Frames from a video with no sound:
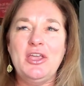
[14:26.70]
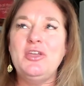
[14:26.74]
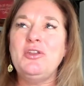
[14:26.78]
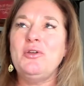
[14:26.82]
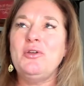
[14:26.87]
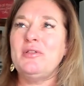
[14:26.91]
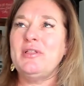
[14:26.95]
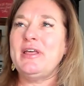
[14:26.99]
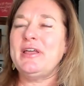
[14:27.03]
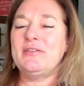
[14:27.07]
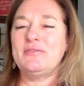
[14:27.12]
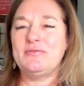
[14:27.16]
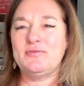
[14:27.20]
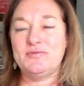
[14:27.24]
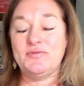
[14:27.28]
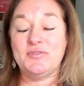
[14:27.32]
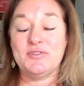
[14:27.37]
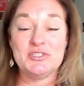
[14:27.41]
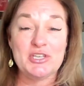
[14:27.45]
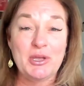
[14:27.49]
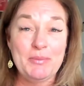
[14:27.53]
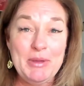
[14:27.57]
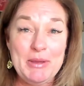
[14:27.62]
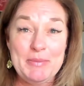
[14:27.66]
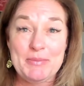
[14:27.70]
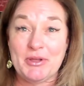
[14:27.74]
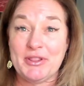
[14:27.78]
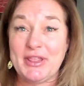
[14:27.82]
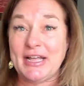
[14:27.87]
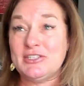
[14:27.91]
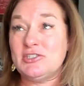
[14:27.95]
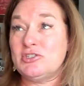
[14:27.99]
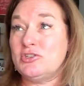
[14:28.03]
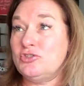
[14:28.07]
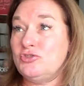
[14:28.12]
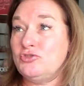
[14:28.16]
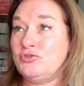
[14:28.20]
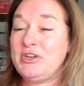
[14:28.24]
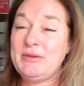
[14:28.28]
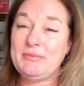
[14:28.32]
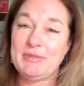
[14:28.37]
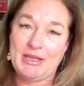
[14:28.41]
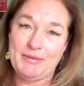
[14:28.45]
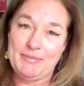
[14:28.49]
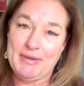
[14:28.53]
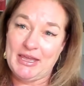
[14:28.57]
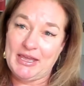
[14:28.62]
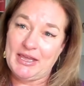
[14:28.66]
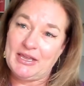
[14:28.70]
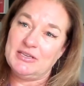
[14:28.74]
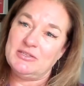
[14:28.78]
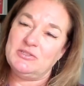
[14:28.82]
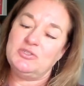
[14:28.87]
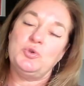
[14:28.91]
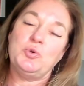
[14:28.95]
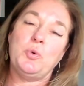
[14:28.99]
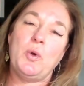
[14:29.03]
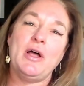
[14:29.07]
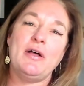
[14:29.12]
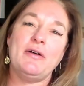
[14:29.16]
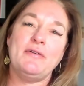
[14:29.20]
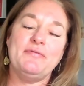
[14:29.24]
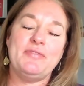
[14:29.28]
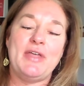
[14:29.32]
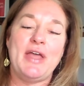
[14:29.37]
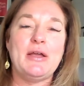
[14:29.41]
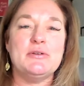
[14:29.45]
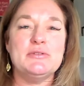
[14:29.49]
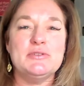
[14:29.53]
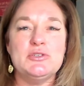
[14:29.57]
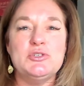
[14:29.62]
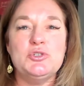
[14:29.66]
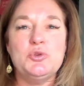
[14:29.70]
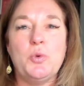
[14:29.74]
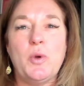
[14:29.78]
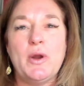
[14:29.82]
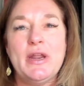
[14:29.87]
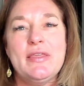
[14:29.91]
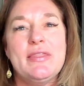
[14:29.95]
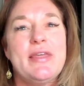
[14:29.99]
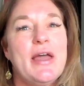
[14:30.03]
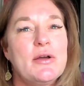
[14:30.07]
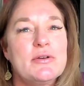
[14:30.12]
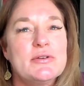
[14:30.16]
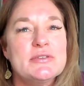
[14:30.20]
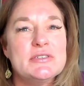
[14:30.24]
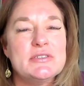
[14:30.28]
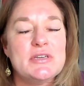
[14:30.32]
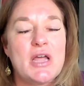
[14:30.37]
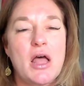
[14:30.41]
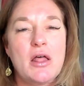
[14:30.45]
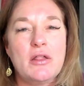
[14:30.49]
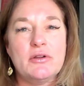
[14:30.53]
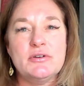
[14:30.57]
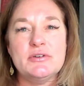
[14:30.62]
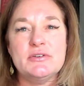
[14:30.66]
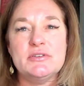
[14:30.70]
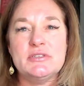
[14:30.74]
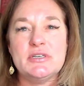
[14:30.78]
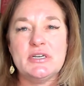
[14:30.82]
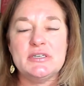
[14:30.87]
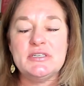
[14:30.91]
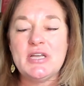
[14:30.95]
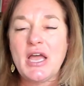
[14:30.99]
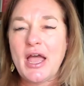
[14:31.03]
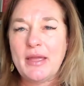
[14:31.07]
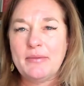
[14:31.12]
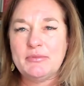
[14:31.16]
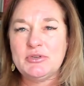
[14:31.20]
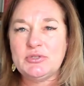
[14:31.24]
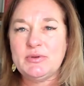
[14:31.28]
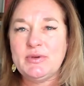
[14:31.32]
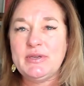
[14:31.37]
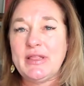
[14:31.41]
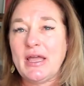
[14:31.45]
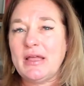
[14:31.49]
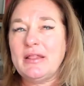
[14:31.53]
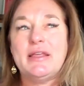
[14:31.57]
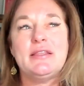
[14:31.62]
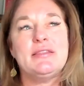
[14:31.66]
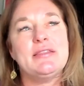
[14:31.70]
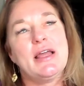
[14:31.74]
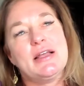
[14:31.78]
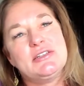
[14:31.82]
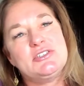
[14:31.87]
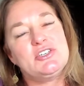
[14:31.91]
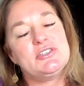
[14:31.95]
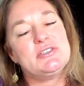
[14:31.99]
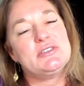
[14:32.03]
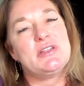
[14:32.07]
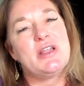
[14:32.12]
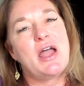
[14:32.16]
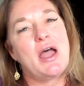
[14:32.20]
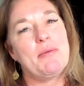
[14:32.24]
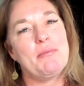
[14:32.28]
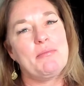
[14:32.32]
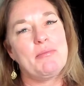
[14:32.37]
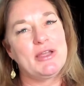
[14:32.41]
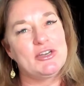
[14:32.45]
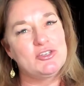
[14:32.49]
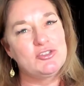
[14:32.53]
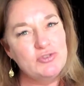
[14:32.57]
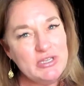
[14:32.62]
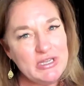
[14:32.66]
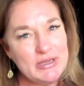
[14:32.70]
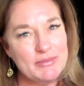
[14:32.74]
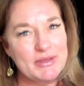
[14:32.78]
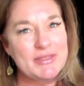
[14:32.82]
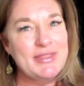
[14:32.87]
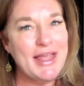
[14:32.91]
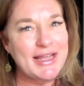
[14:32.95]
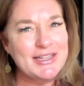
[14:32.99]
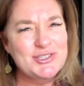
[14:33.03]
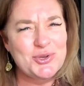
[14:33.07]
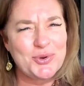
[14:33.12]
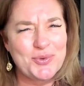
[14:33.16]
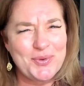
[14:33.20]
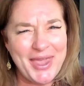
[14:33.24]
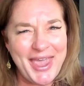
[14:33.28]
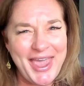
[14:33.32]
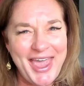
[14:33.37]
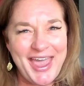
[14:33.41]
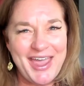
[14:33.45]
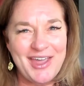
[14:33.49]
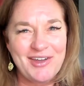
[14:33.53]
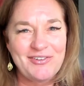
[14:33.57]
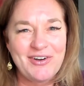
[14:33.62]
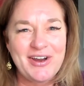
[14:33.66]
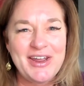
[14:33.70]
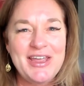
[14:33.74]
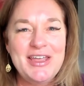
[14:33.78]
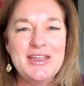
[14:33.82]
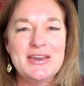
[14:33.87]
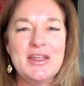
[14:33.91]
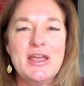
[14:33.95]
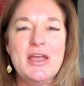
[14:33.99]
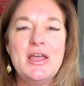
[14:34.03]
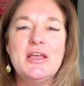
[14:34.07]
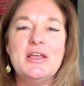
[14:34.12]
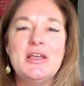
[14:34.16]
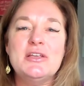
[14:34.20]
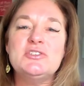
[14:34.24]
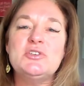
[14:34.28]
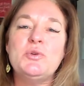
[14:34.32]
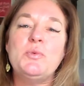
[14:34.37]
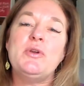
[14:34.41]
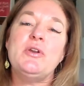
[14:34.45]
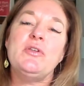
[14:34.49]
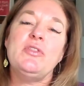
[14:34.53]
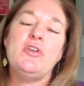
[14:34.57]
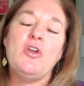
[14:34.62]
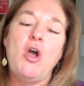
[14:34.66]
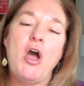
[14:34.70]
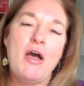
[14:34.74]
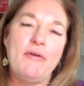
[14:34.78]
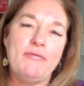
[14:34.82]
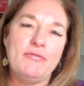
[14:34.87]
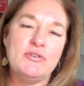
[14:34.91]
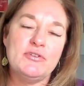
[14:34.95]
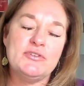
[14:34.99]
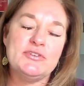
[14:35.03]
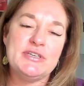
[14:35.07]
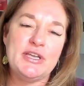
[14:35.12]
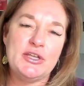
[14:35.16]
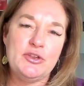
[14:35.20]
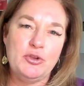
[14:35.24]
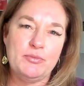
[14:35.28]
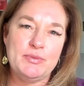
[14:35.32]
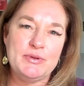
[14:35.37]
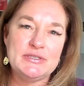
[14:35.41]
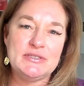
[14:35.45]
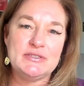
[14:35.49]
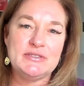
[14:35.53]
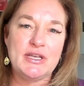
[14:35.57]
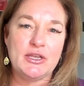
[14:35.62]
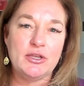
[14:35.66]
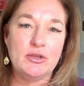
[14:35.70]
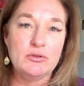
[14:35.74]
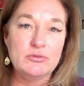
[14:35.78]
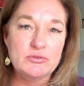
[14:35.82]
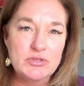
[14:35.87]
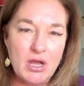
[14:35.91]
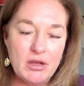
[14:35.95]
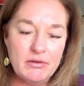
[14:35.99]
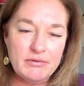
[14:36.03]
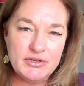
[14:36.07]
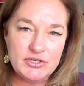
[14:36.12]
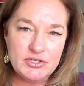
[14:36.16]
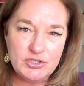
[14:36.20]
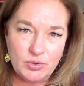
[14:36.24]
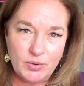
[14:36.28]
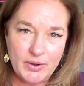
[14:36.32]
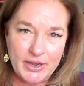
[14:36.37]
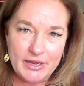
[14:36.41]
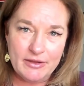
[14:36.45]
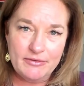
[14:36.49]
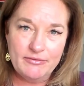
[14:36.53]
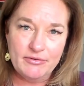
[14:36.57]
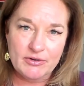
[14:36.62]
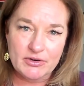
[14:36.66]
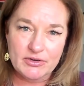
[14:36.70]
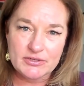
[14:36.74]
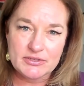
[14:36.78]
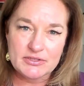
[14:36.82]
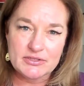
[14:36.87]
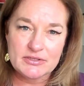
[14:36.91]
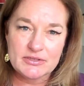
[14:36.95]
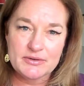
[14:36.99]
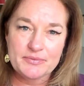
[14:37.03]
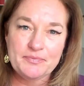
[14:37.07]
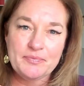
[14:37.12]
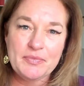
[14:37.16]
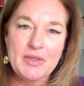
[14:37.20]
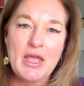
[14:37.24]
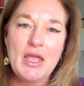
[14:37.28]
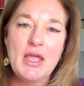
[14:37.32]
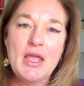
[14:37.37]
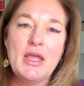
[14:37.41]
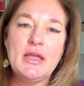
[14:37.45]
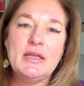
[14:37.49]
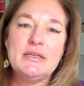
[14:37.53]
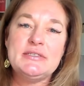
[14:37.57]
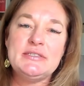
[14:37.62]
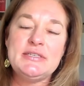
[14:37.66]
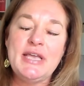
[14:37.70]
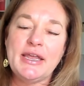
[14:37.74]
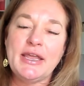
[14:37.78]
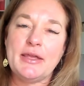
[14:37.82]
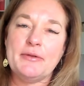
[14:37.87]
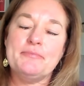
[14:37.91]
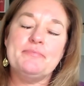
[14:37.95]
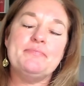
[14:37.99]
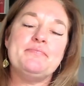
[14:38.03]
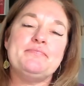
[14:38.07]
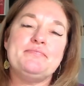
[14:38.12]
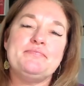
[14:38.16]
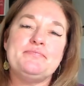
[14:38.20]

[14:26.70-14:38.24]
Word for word: like for some people, that's the dream, like making $12,000, $20,000 a time doing that. Like that's just not my dream, and that's okay, right? So what are the offers in your business that you don't enjoy first? Second,